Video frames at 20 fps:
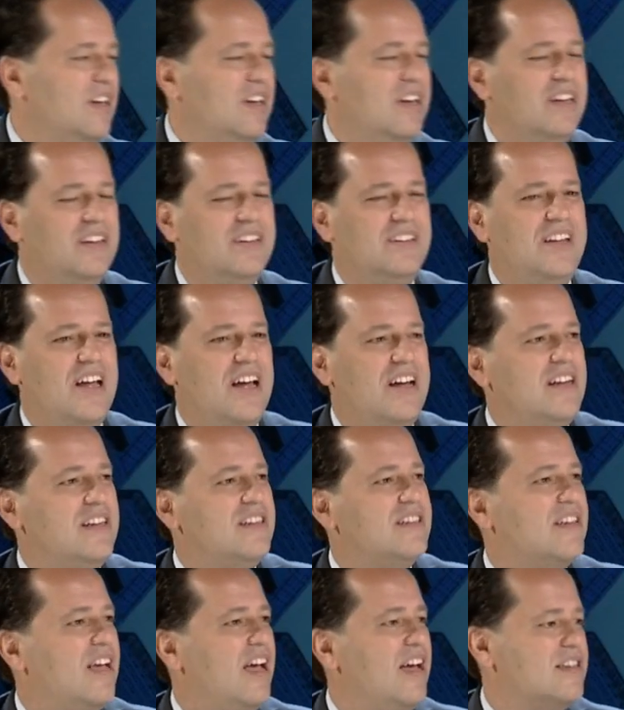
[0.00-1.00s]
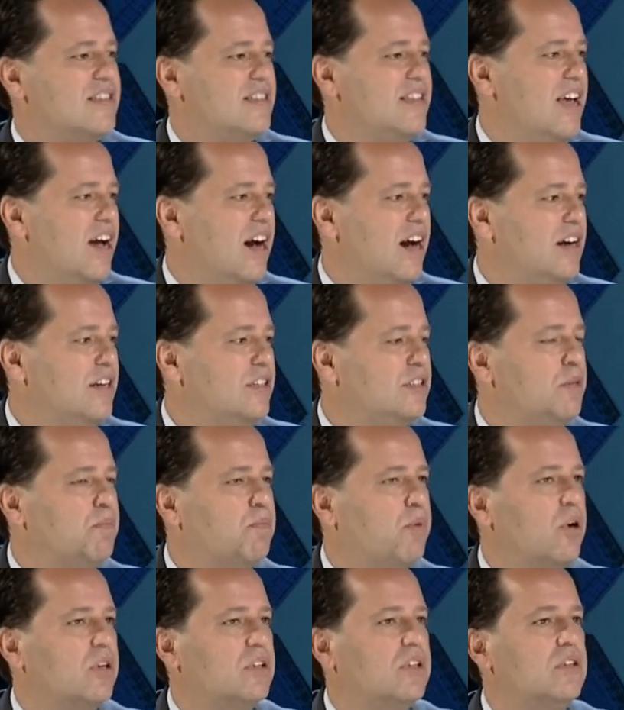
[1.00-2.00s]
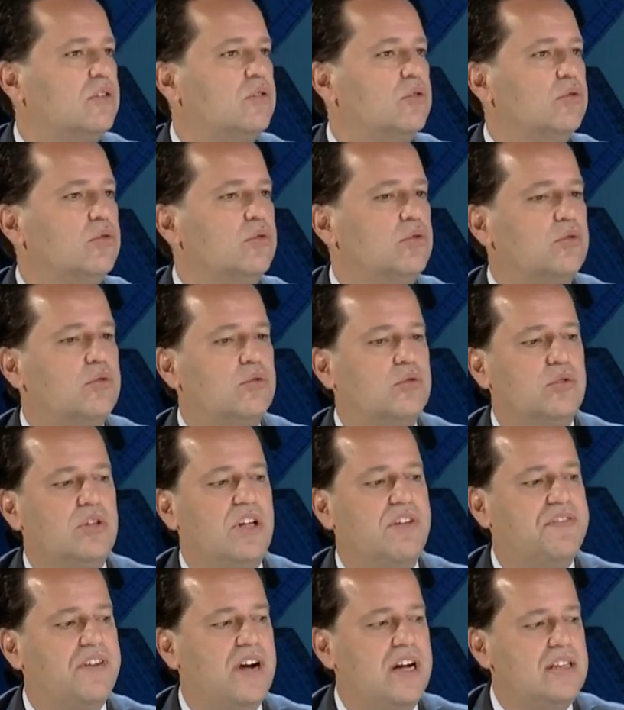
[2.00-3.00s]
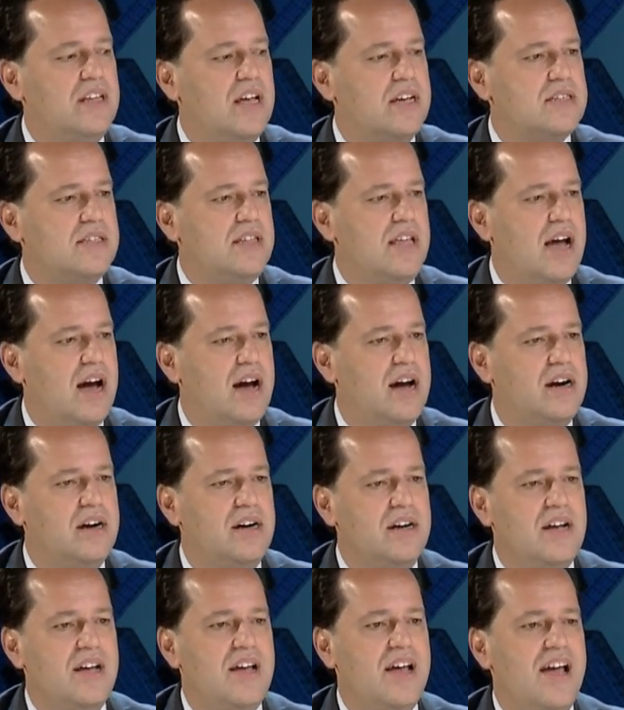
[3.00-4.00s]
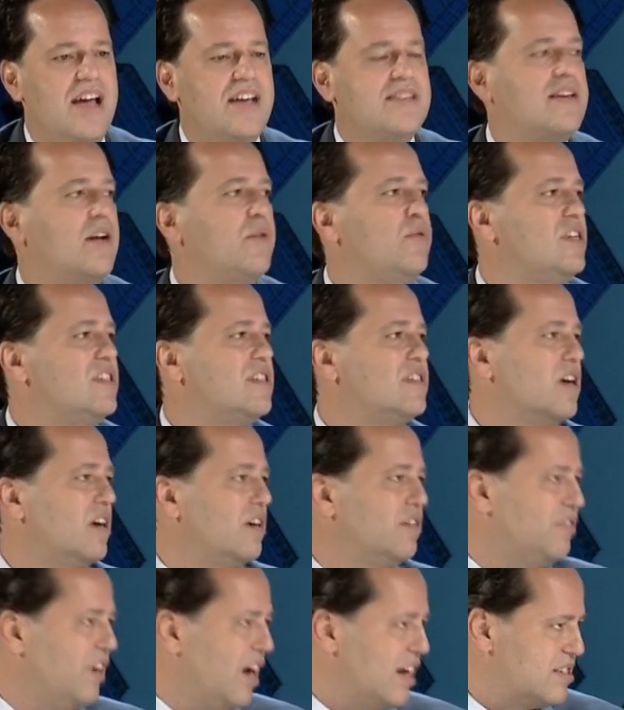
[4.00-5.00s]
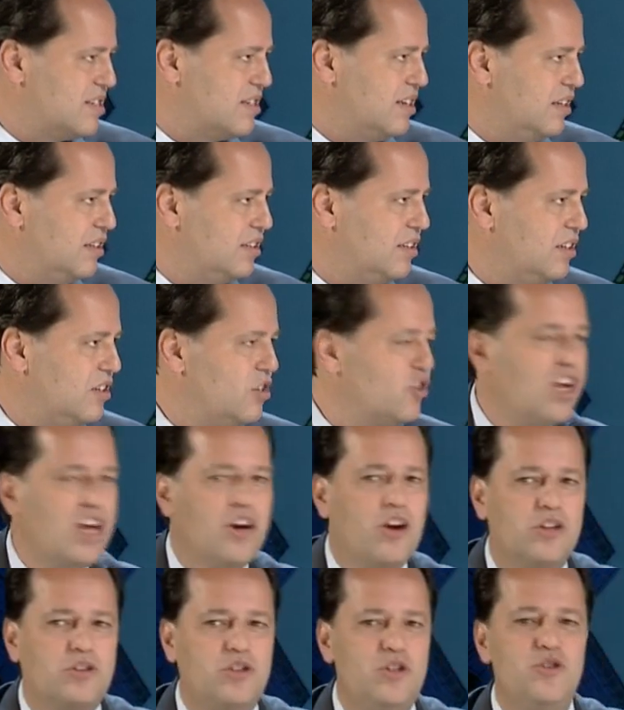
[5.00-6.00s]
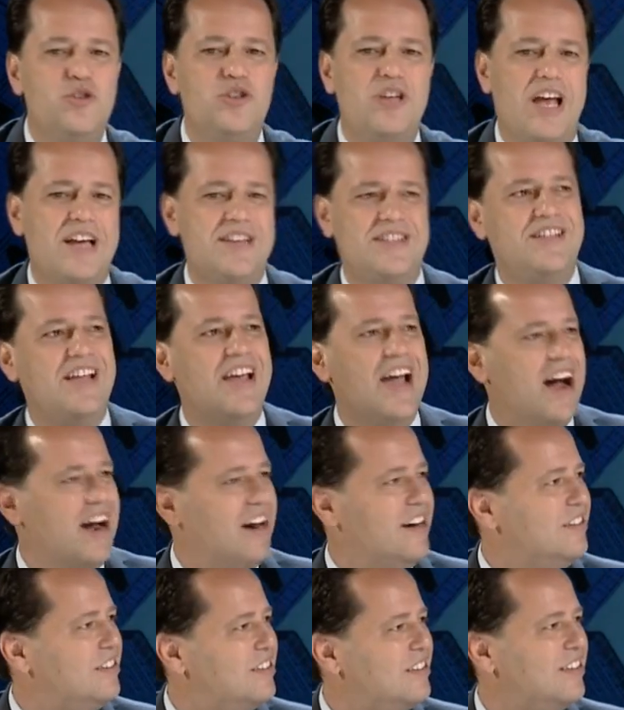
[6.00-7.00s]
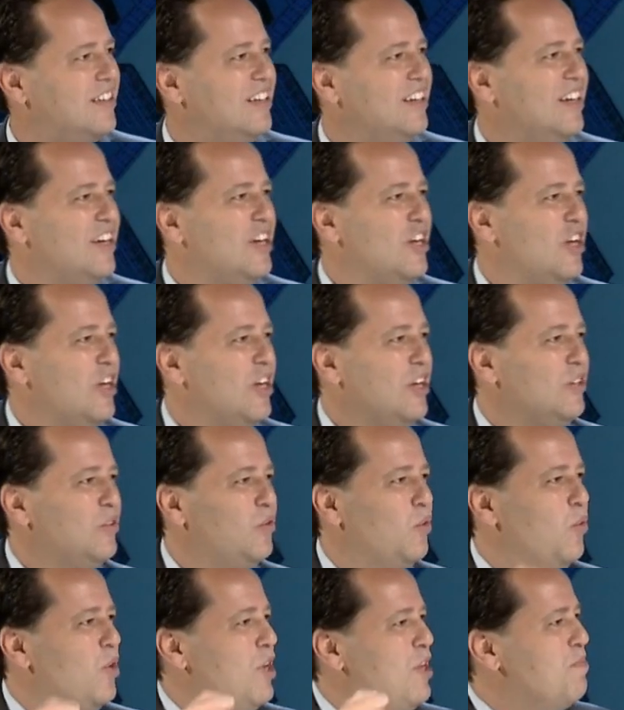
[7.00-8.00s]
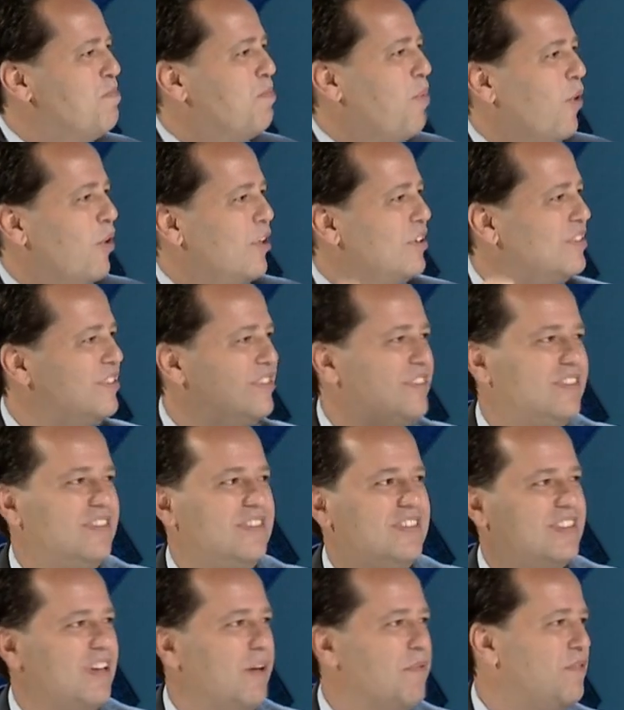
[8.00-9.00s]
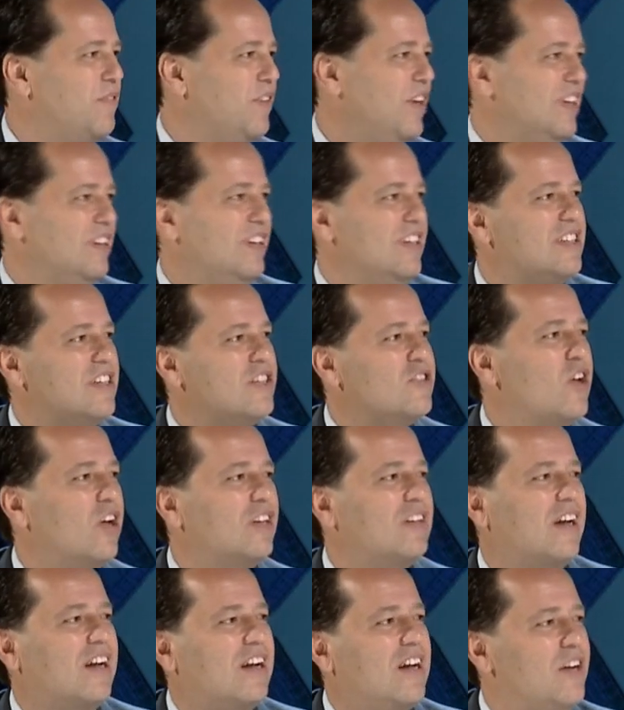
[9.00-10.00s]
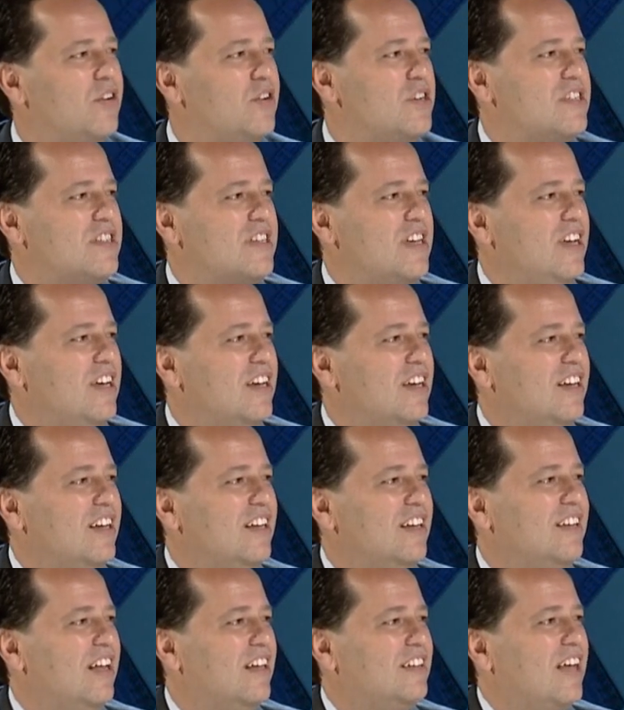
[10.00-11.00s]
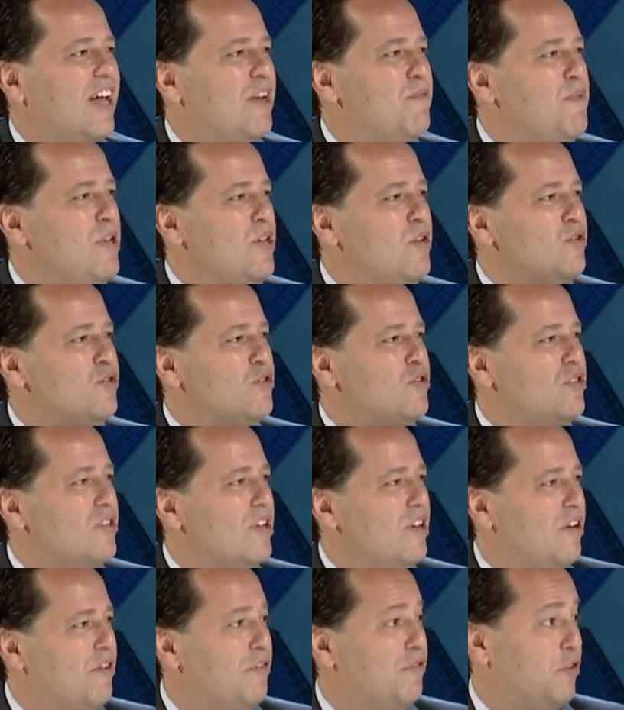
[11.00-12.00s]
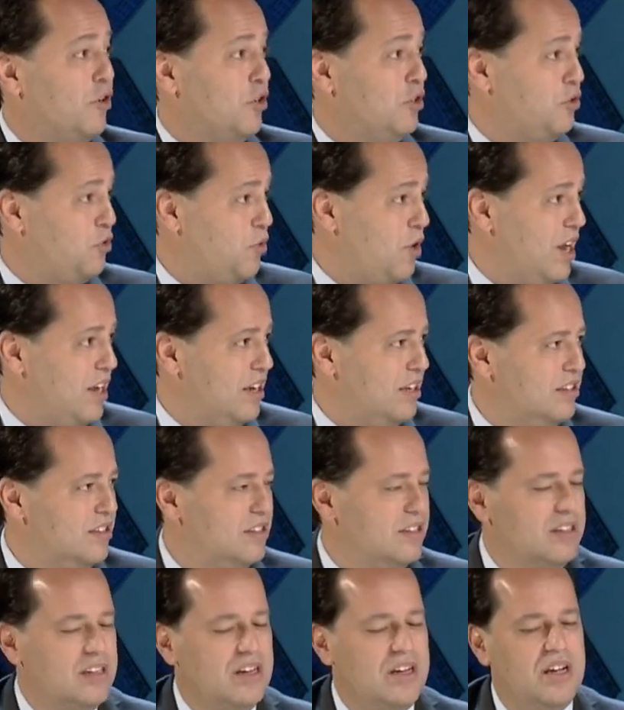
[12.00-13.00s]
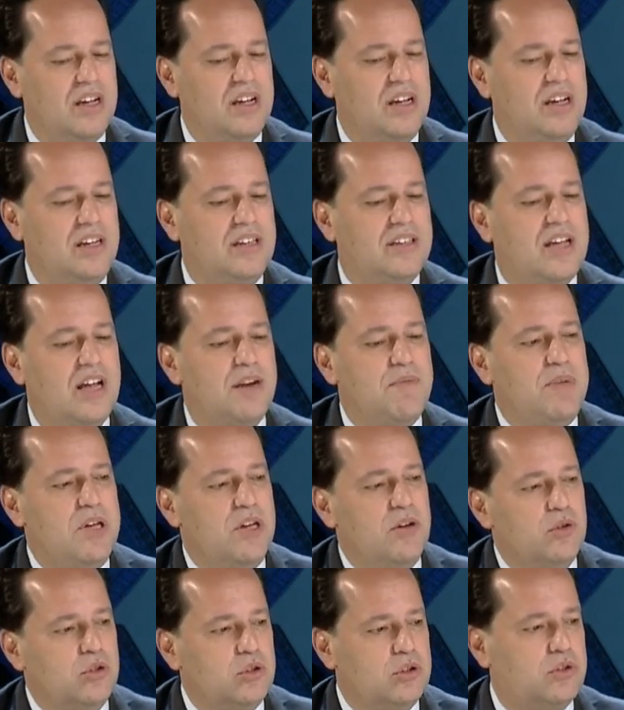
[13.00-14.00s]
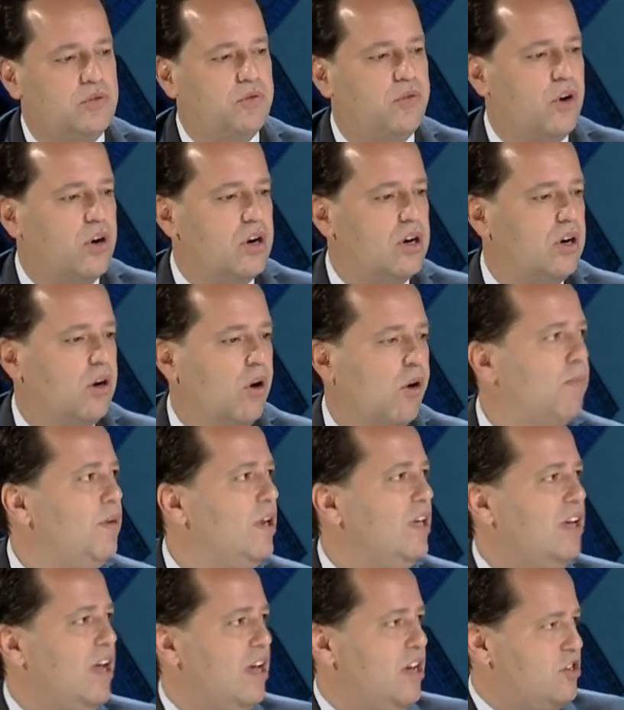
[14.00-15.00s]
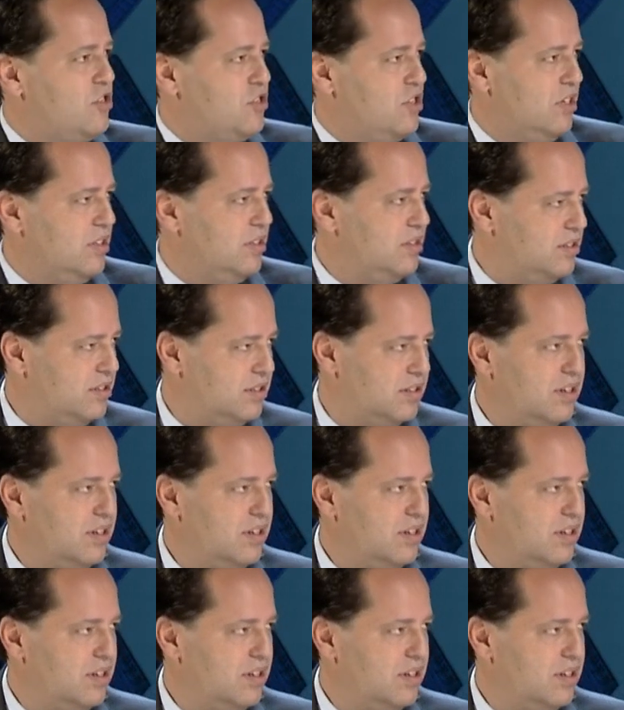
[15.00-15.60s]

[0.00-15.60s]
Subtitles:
that is SDR. It's important to define the SDR as a reserve asset. You cannot use SDRs to import something. This is not a currency that can be used for trade. It can be used for obligations.